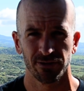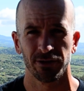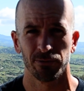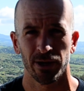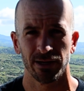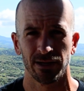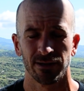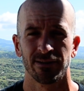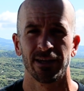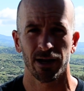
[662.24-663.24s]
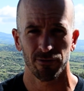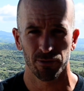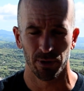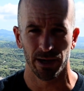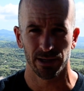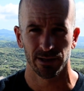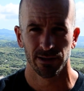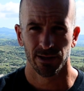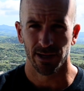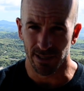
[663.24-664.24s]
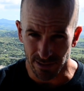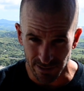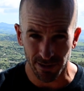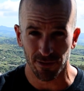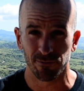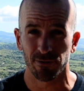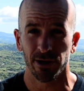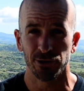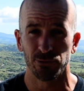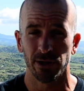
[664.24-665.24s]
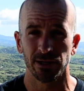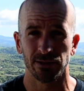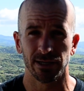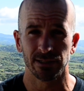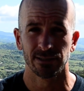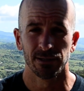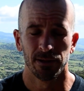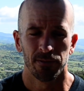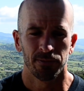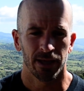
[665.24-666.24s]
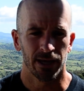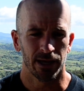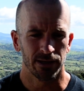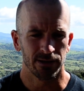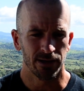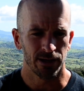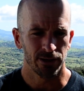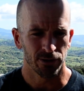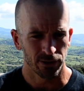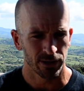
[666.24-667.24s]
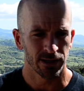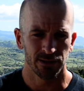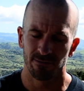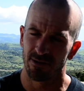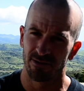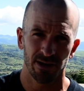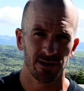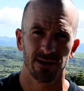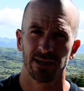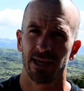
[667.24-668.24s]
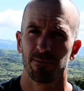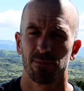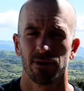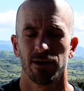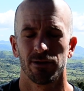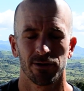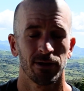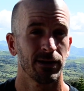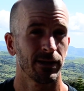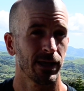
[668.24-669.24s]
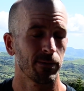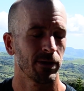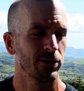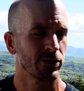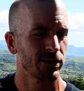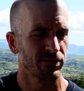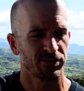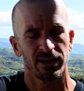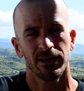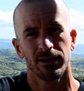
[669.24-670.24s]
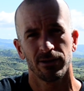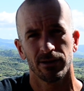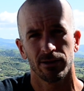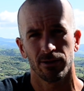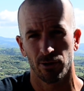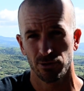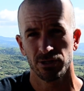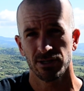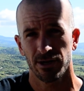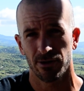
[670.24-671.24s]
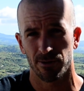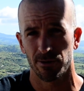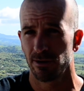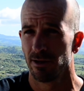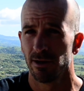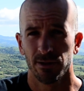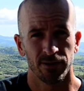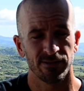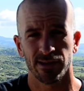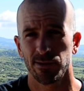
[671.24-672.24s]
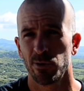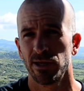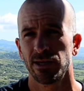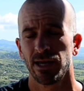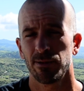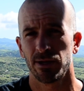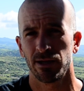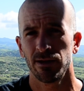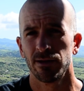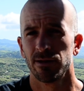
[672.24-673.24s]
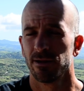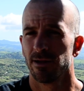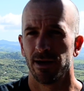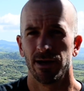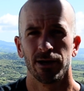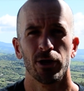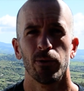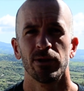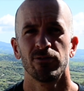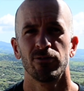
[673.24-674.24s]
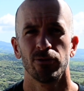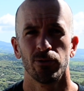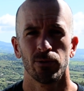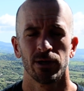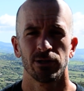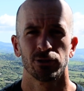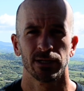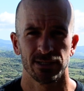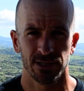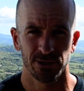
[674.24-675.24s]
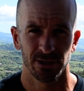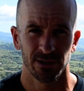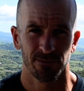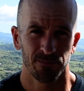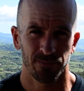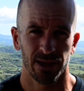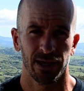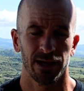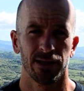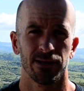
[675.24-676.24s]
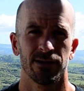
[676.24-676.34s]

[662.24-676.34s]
ready to get off the bike and find your running legs. And you're going to descend into camp, or not into camp. You're going to descend into Oceanside Harbor the same way you came in. Go into transition and